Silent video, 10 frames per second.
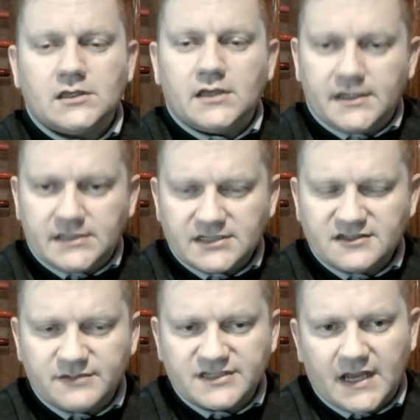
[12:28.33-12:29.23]
It has
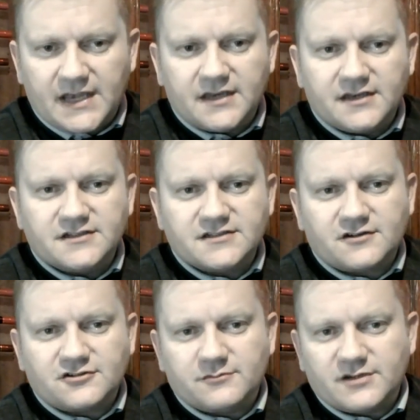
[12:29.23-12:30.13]
to be said in any
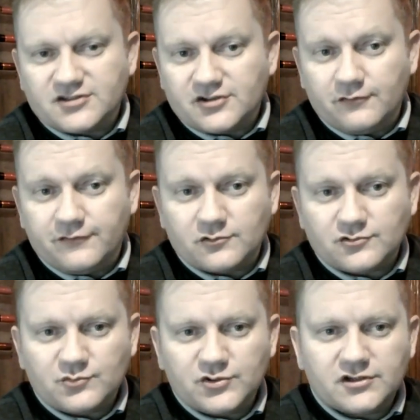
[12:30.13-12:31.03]
discussion about
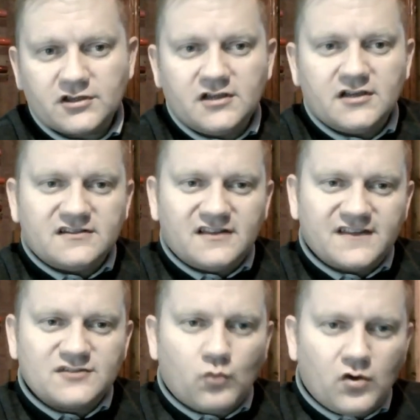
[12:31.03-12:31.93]
Schofield's work that
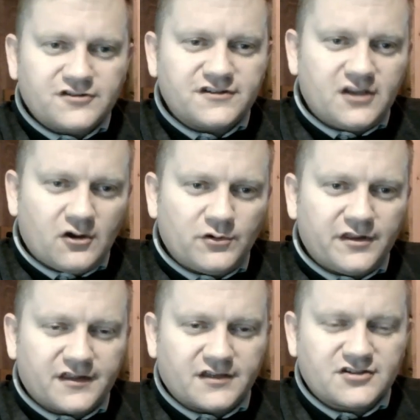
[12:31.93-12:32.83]
this wasn't the only
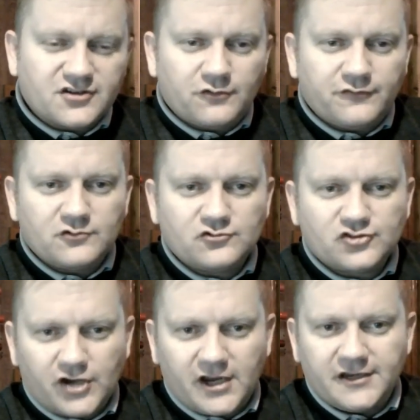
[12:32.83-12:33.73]
thing Schofield
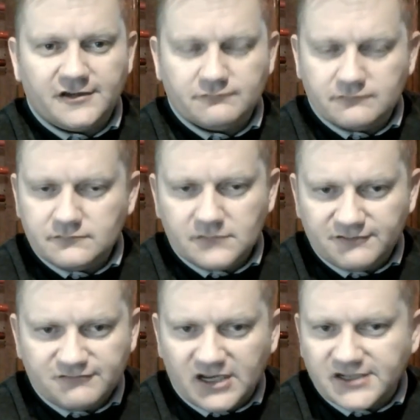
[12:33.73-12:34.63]
tried
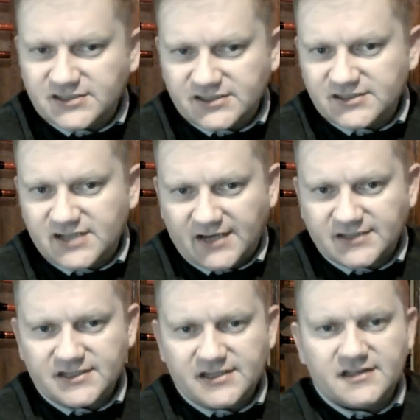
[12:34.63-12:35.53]
in relation to
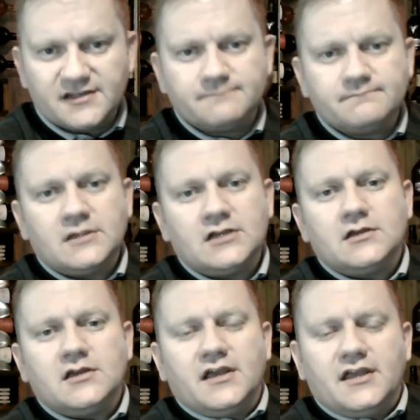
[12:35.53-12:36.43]
tanks either.
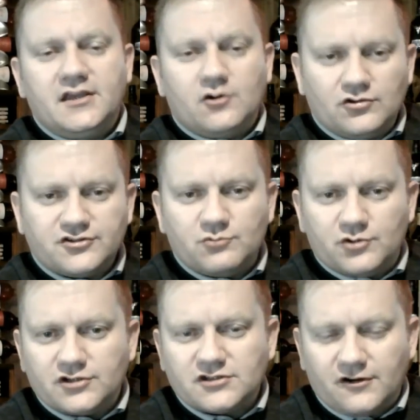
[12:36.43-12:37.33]
He also
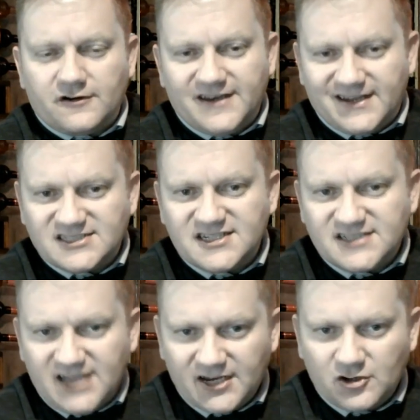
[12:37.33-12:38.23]
worked on an
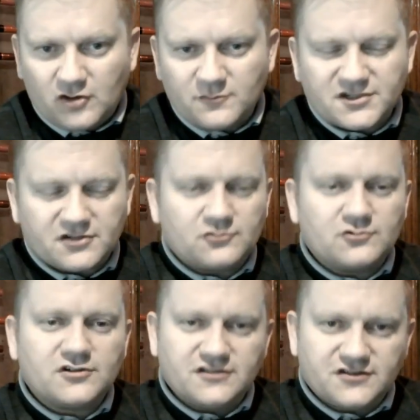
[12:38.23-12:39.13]
anti-tank obstacle
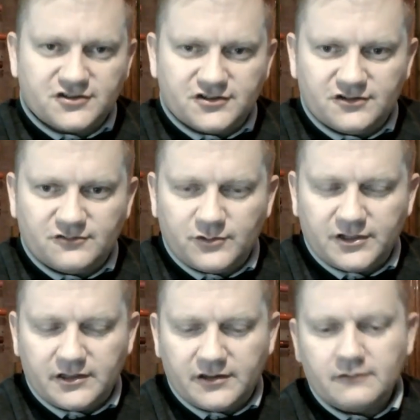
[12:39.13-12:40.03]
concerned
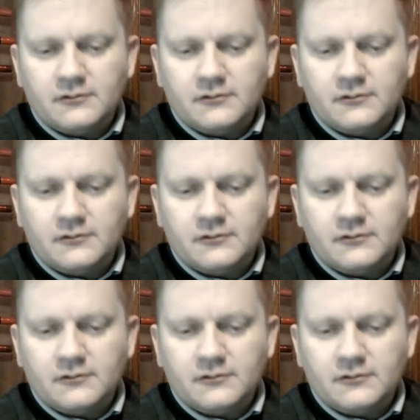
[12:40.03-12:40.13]
with